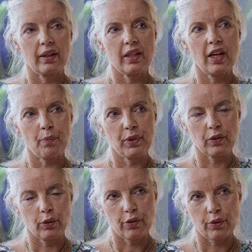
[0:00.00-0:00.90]
He
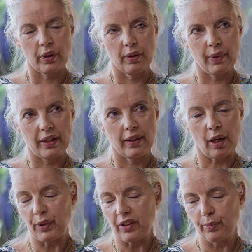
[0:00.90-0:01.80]
appeared also in my
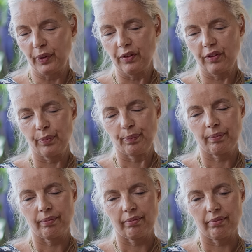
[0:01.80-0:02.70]
apartment,
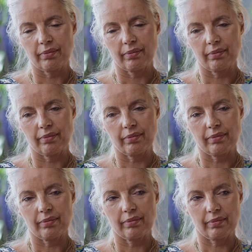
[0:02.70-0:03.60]

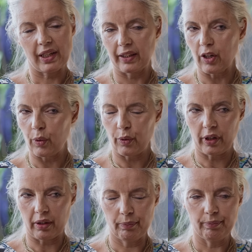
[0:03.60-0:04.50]
like a
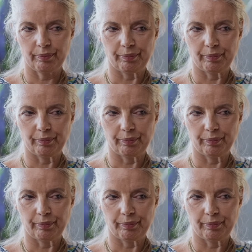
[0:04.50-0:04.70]
hologram.